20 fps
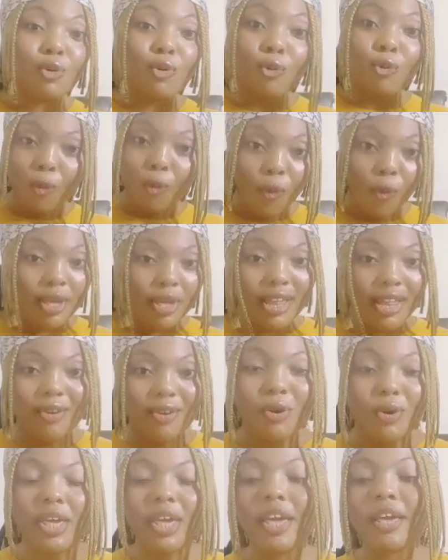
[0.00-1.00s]
glowing,
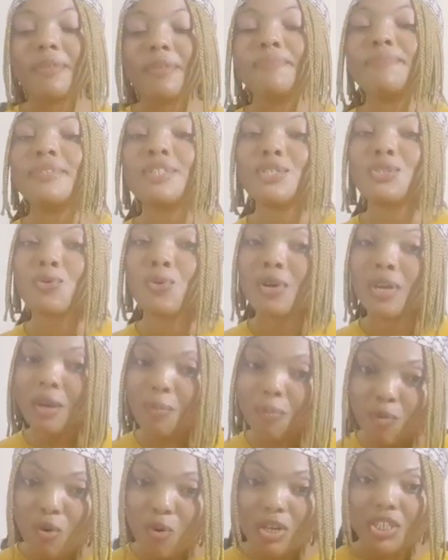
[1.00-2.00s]
okay? So
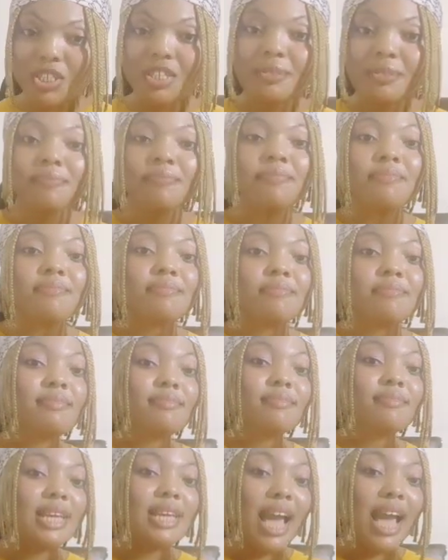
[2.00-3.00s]
keep watching
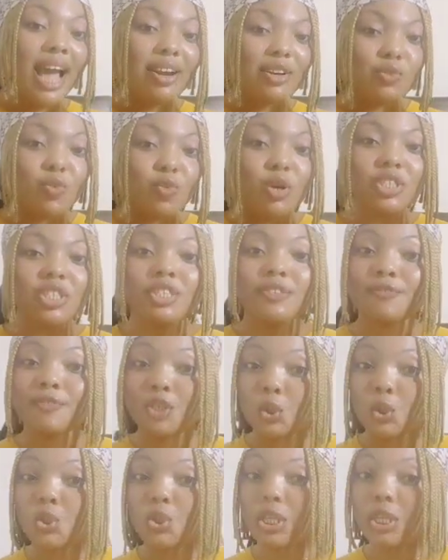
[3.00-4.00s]
and watch the
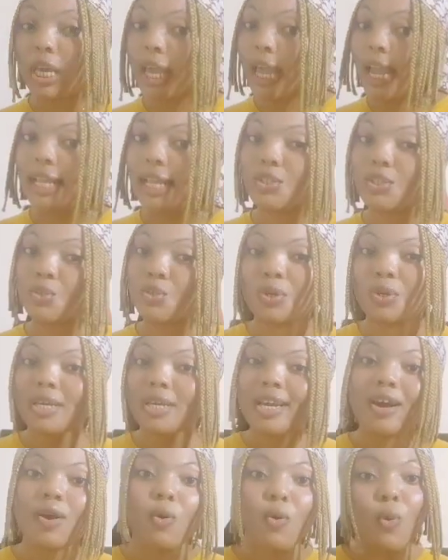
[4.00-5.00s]
video to the end to
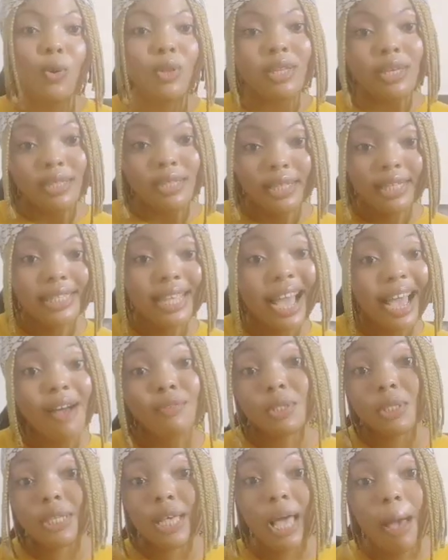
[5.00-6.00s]
hear all the things I
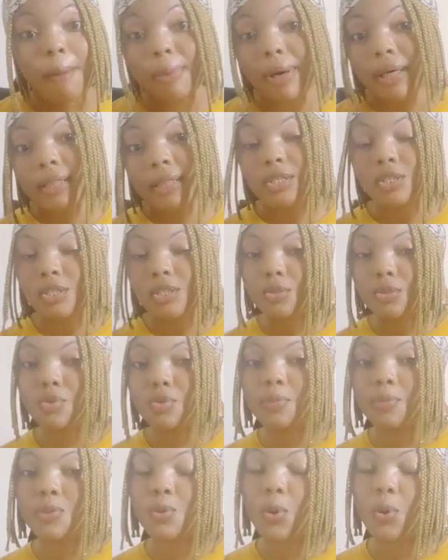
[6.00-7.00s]
have to say about the
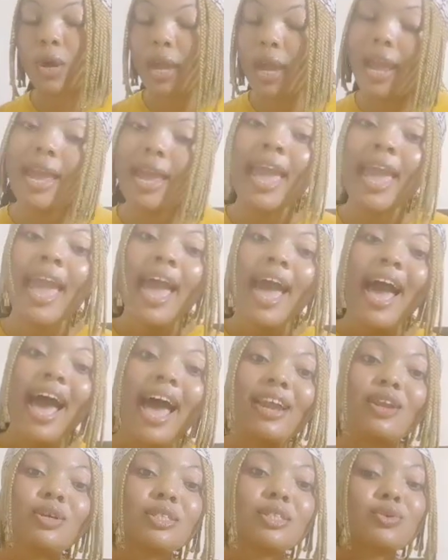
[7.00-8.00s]
serums, okay?
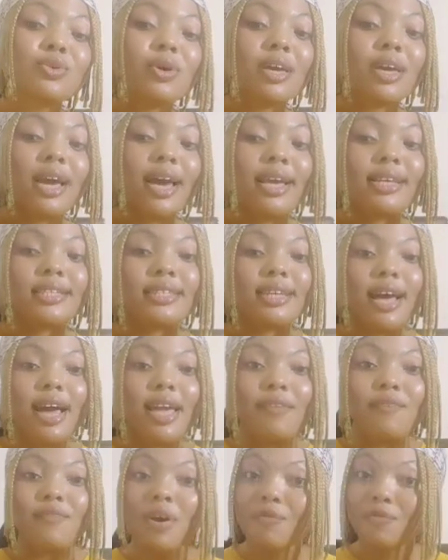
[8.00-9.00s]
And also guys,
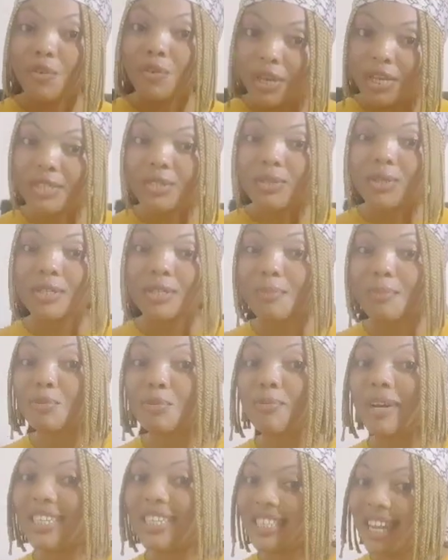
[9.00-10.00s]
if you have not yet subscribed
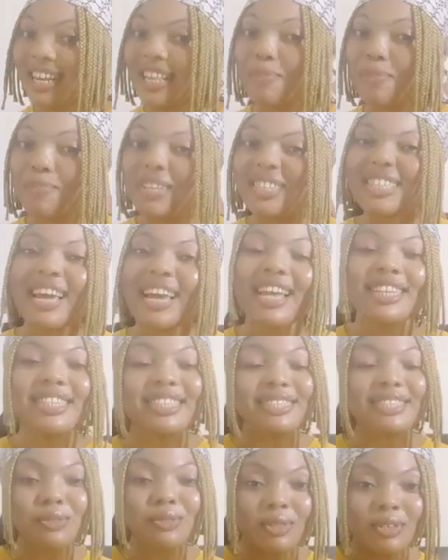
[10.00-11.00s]
to my channel, please guys
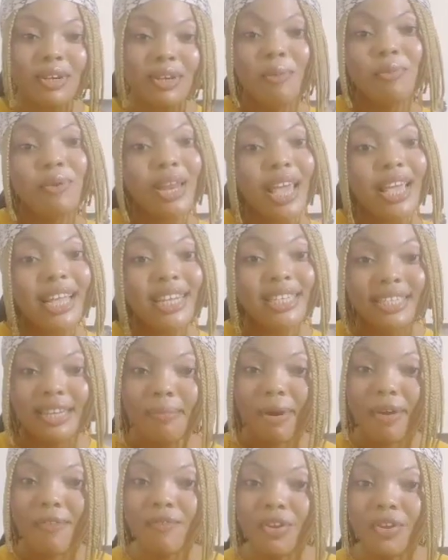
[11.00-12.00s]
subscribe, like and
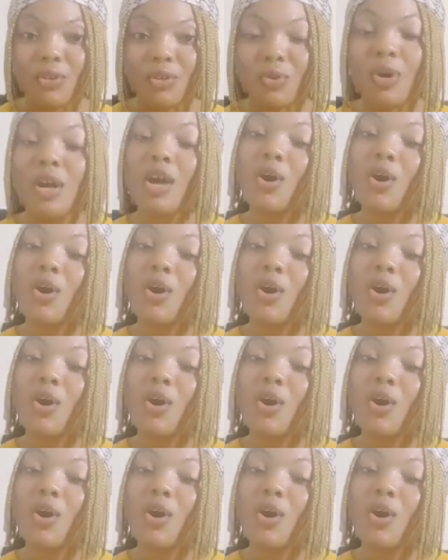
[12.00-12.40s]
share my video.